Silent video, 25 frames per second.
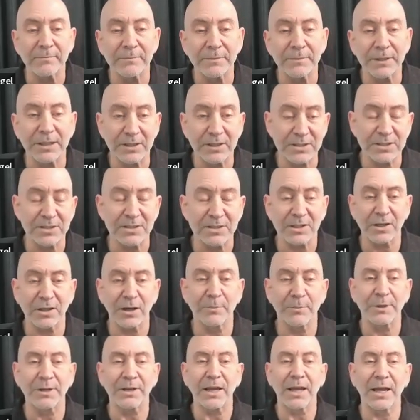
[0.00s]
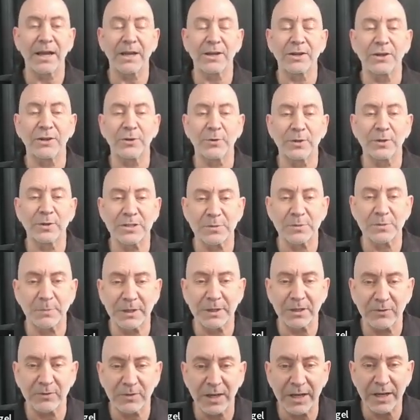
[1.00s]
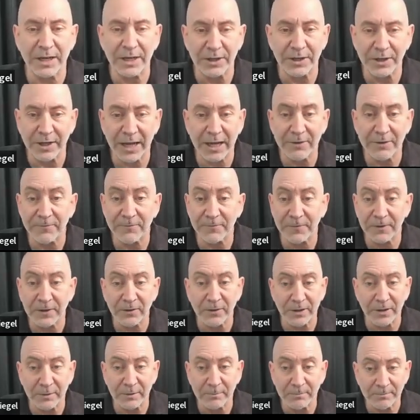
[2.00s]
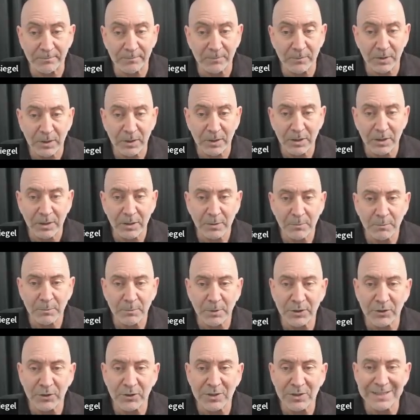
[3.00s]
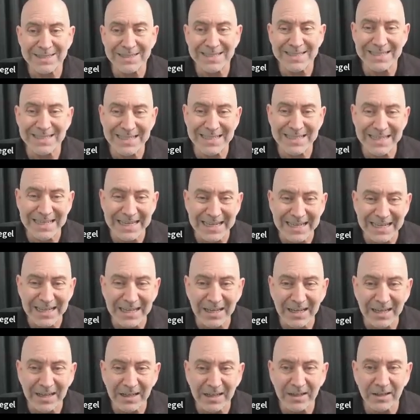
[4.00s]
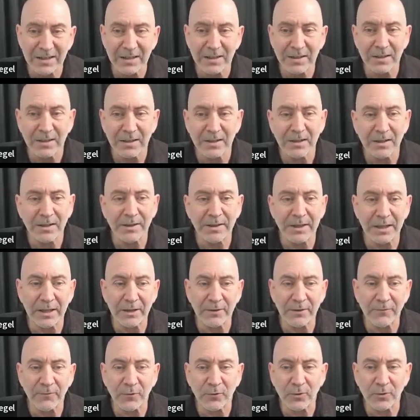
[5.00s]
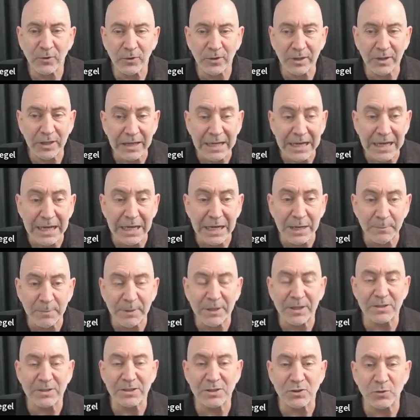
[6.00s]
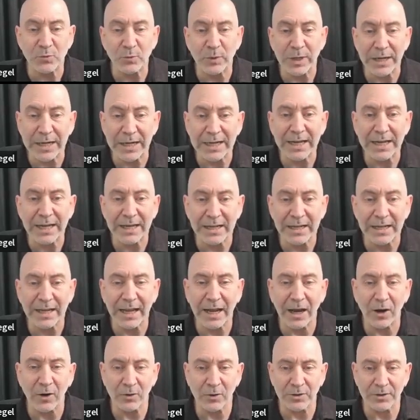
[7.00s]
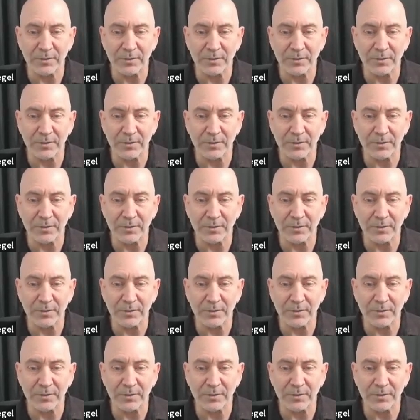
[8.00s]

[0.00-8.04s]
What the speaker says: because it's coming at you at the speed of light. You can't feel them, but you can see the heat because it's radiating out.